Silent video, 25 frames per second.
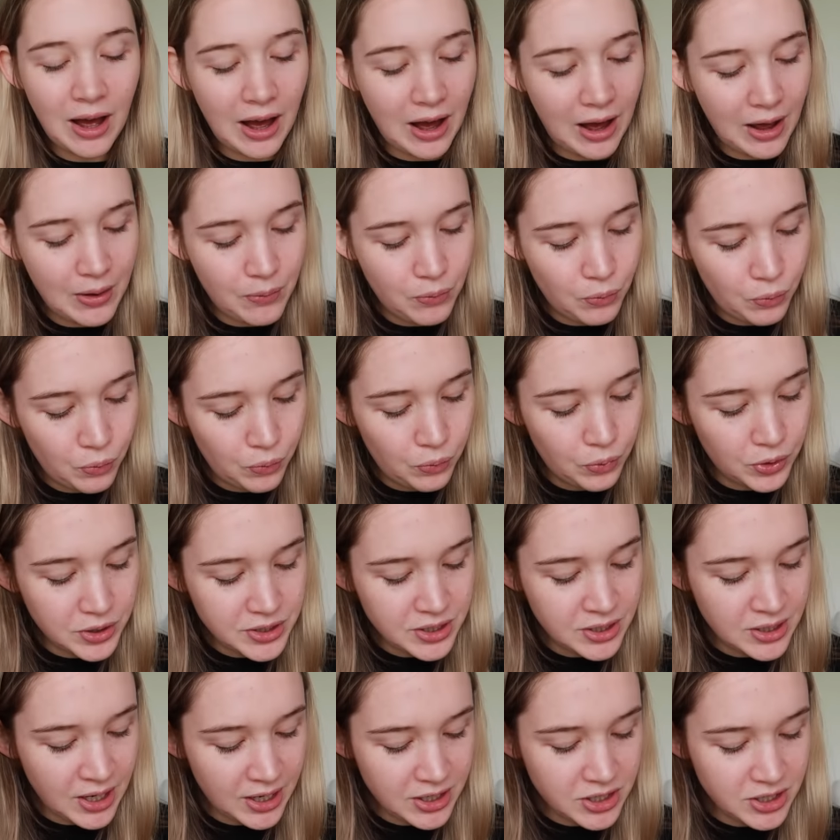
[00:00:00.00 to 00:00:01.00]
I
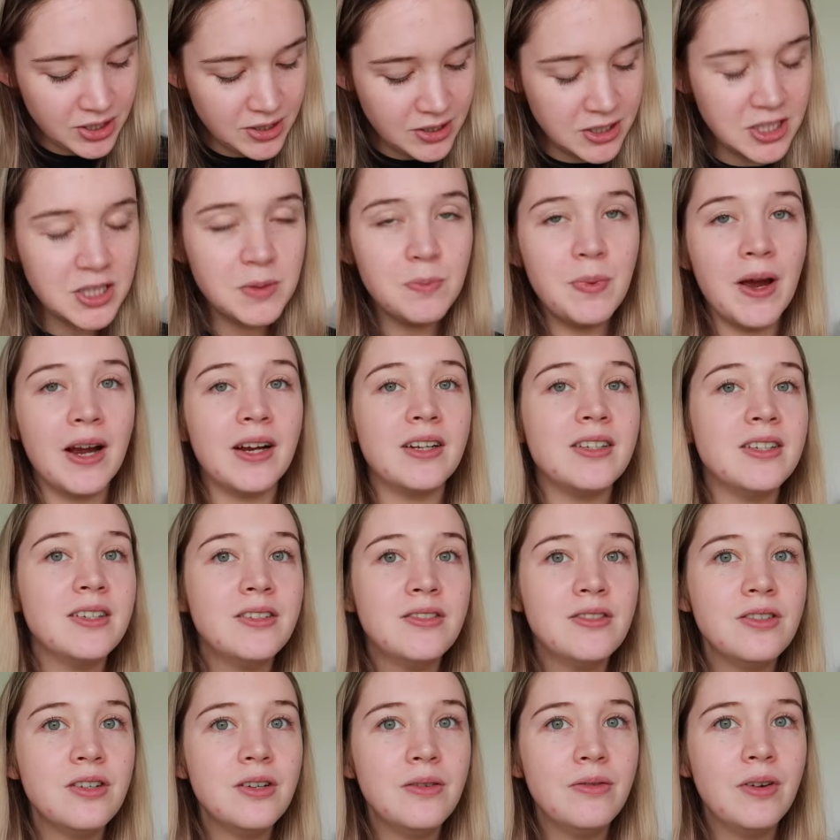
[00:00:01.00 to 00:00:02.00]
wasn't actually
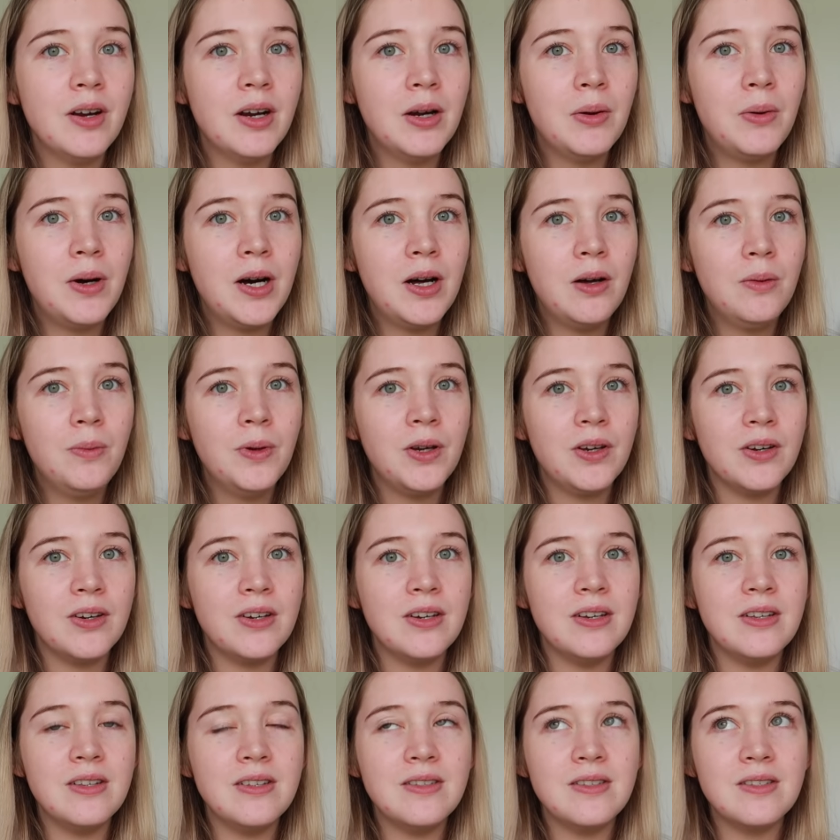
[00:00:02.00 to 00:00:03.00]
expecting to do very well
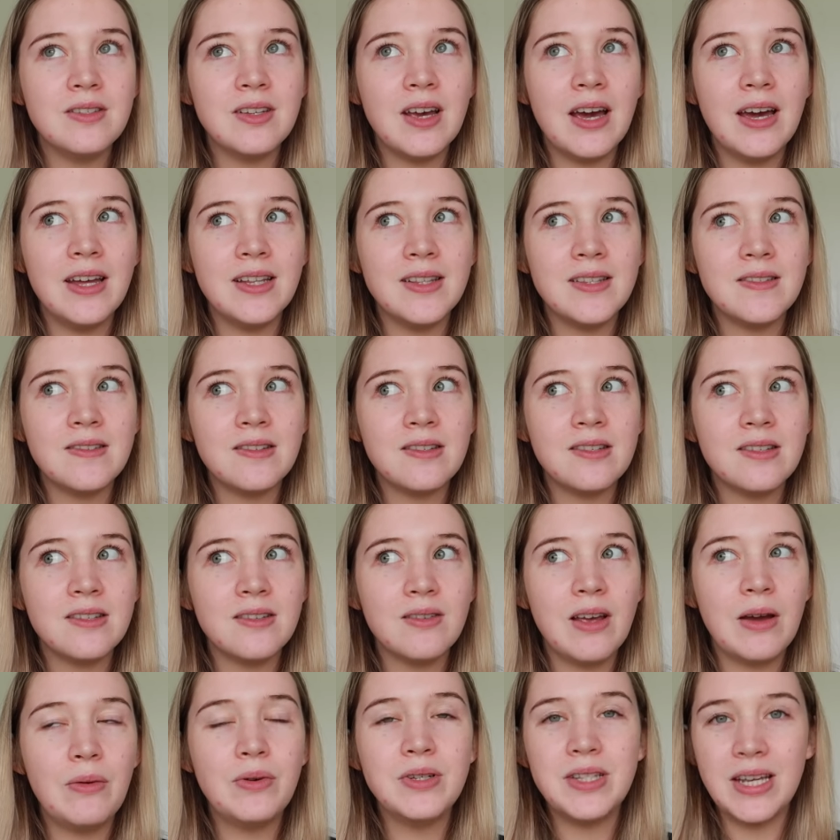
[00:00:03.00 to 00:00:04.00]
because it
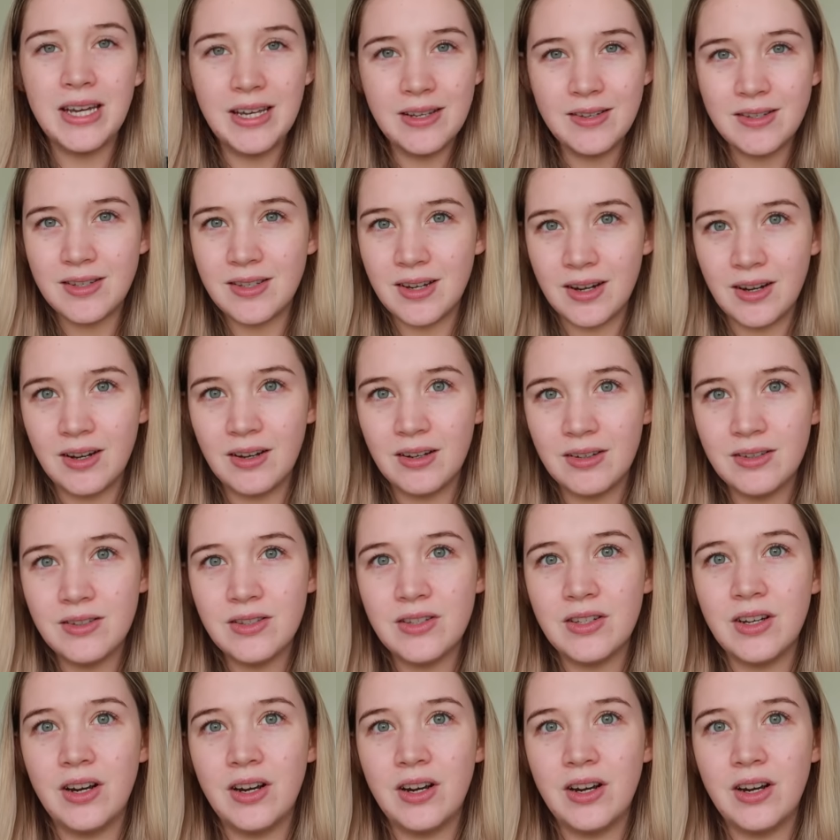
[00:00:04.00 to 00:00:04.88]
was Easter,